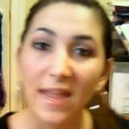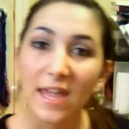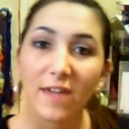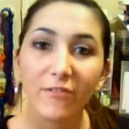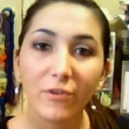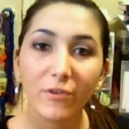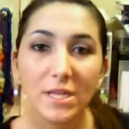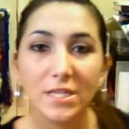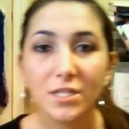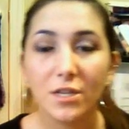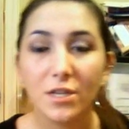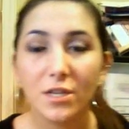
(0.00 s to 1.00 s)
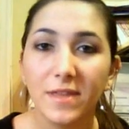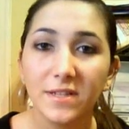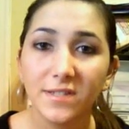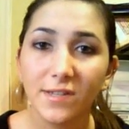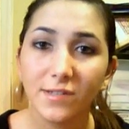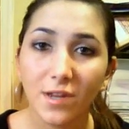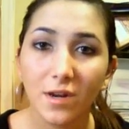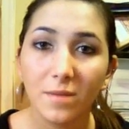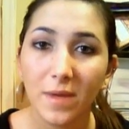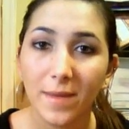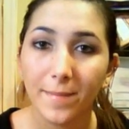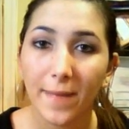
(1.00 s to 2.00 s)
Hey everyone, so this is going to
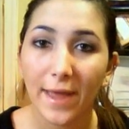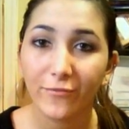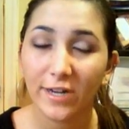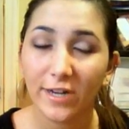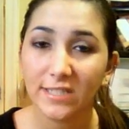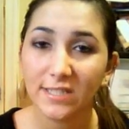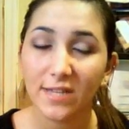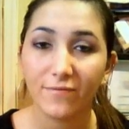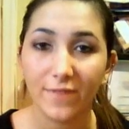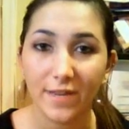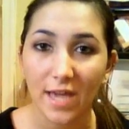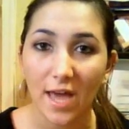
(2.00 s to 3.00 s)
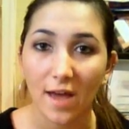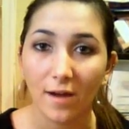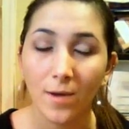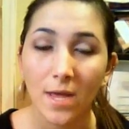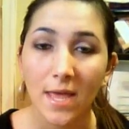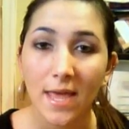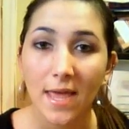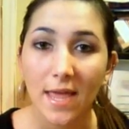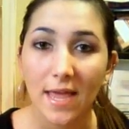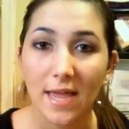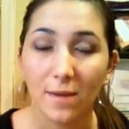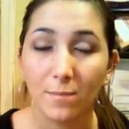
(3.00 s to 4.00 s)
be my first video
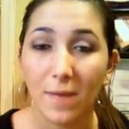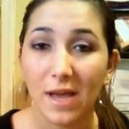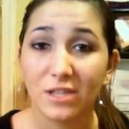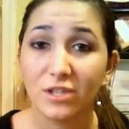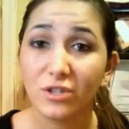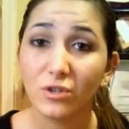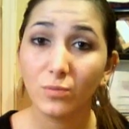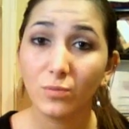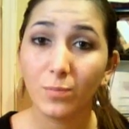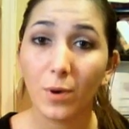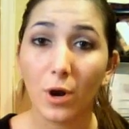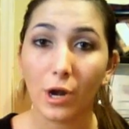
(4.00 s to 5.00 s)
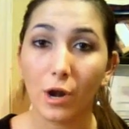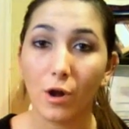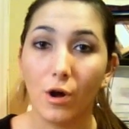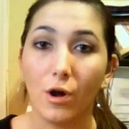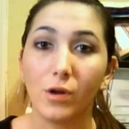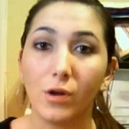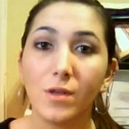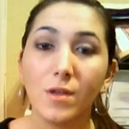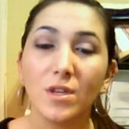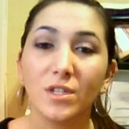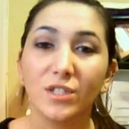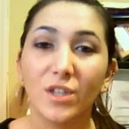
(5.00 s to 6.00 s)
in my two-part haul.
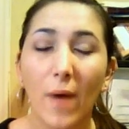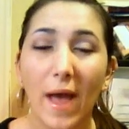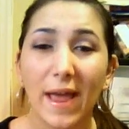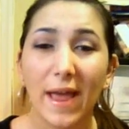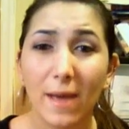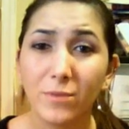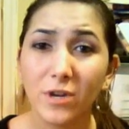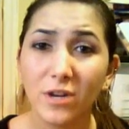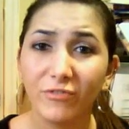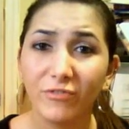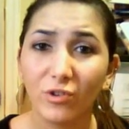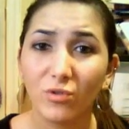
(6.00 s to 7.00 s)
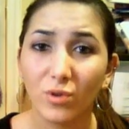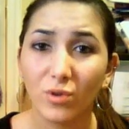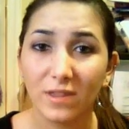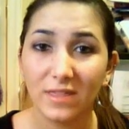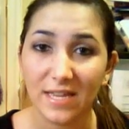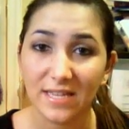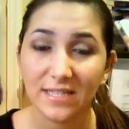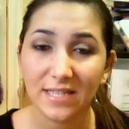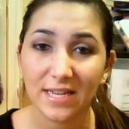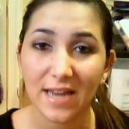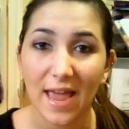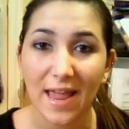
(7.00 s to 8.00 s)
So I am going to record this
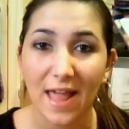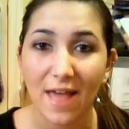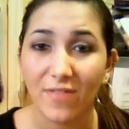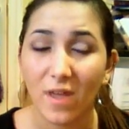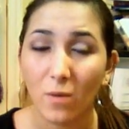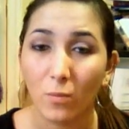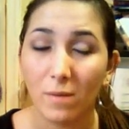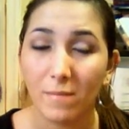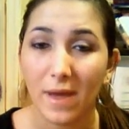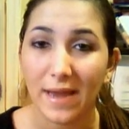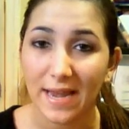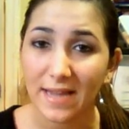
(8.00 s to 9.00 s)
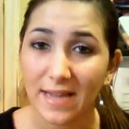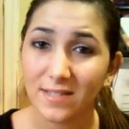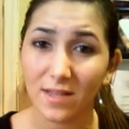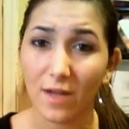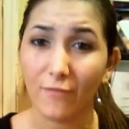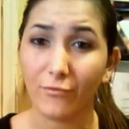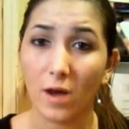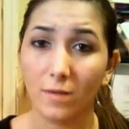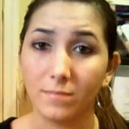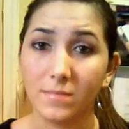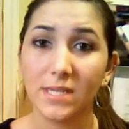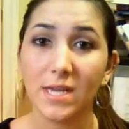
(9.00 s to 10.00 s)
today and then when my next stuff
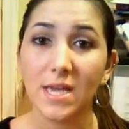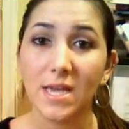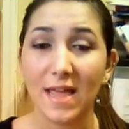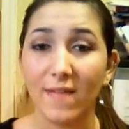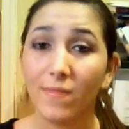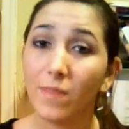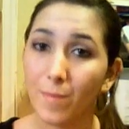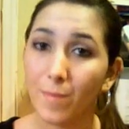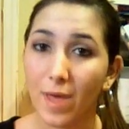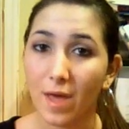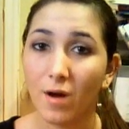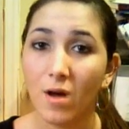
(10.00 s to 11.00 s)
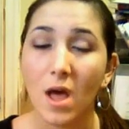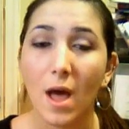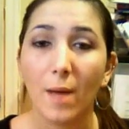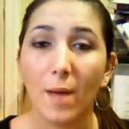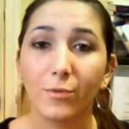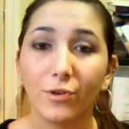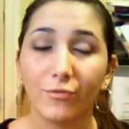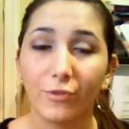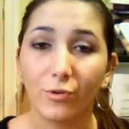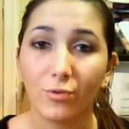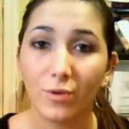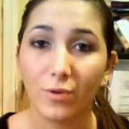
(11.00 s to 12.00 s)
comes in the mail, I'm going to
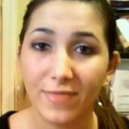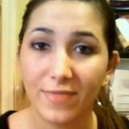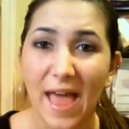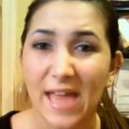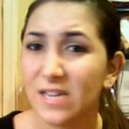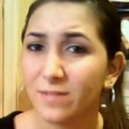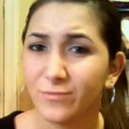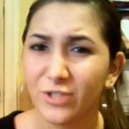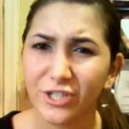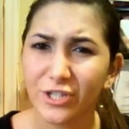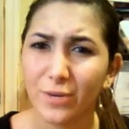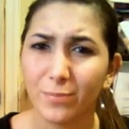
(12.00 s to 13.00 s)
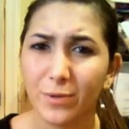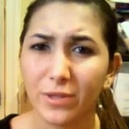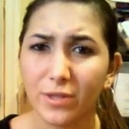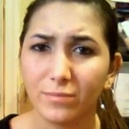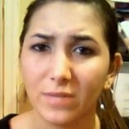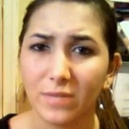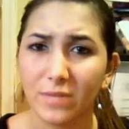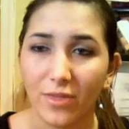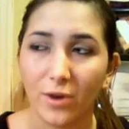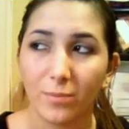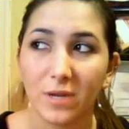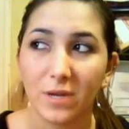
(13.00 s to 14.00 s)
record that and I'm just going to put them
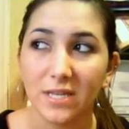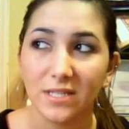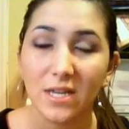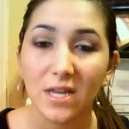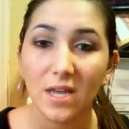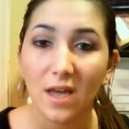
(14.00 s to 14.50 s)
together because